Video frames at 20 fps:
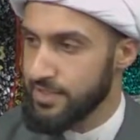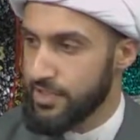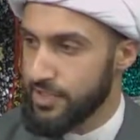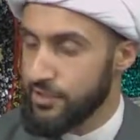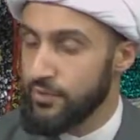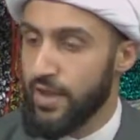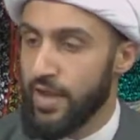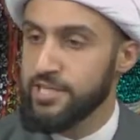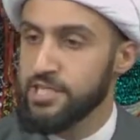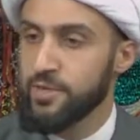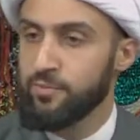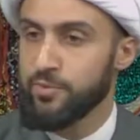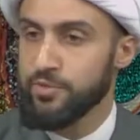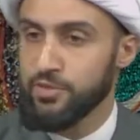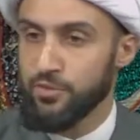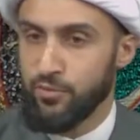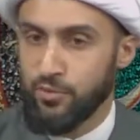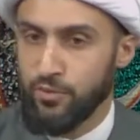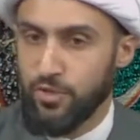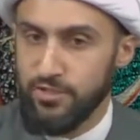you end up with
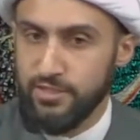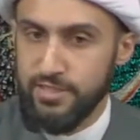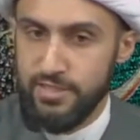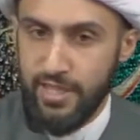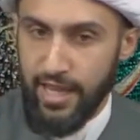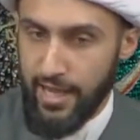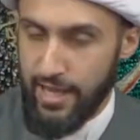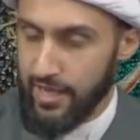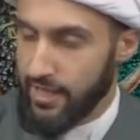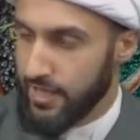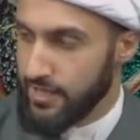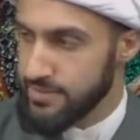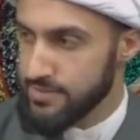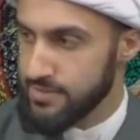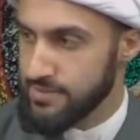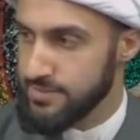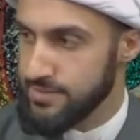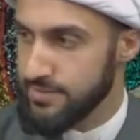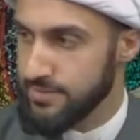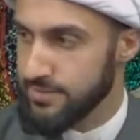a world in
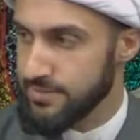chaos.